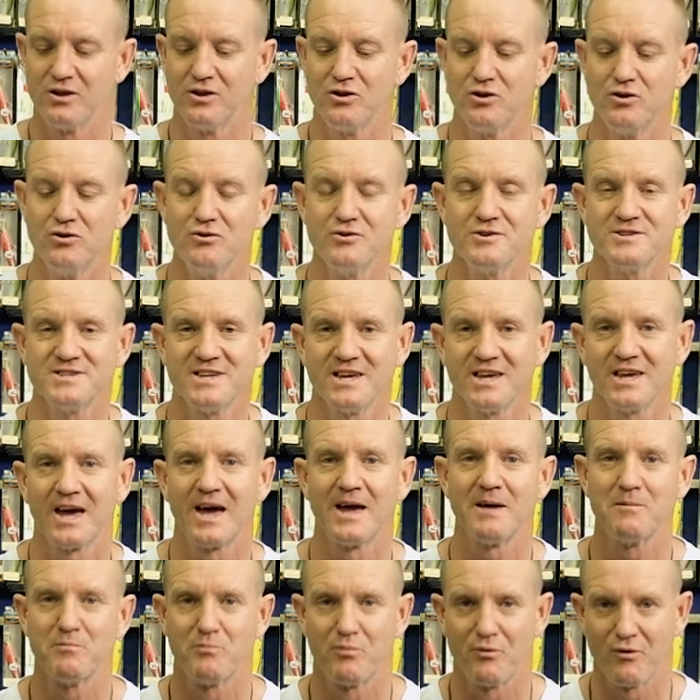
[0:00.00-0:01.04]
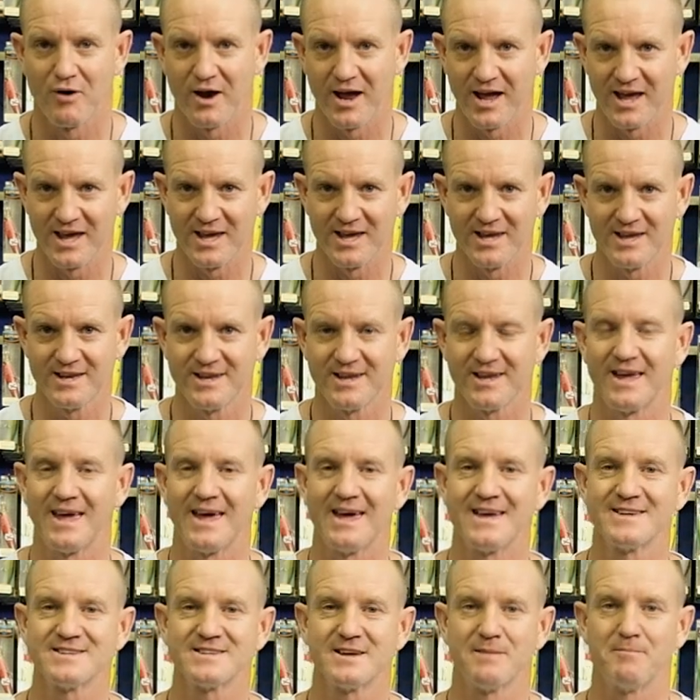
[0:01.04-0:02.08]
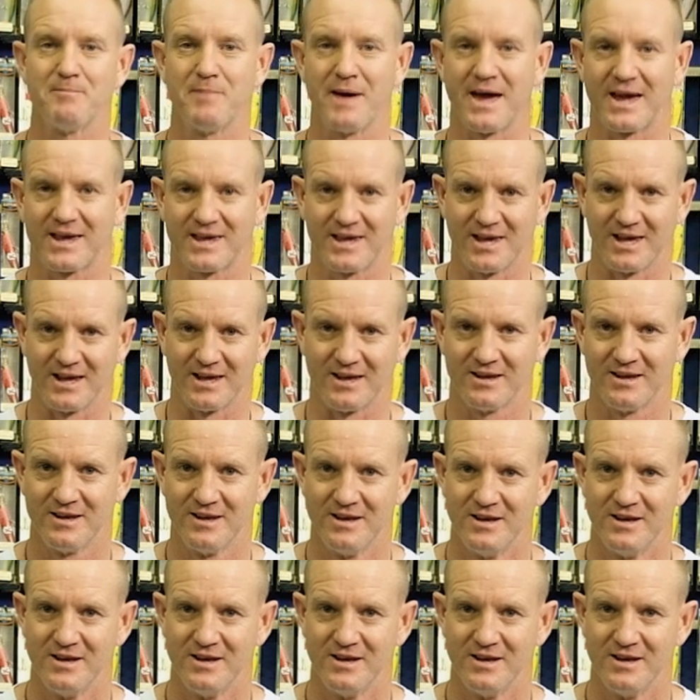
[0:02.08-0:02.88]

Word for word: using a braid as a backing.